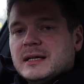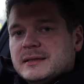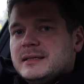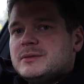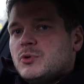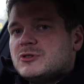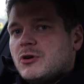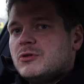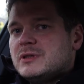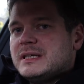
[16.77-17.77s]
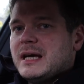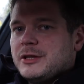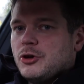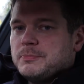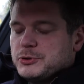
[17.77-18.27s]
this was only
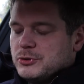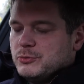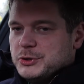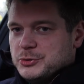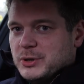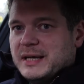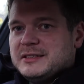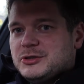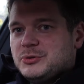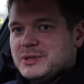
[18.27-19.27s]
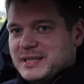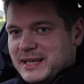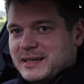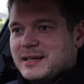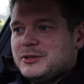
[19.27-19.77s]
an option which you had to
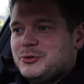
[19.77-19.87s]
tick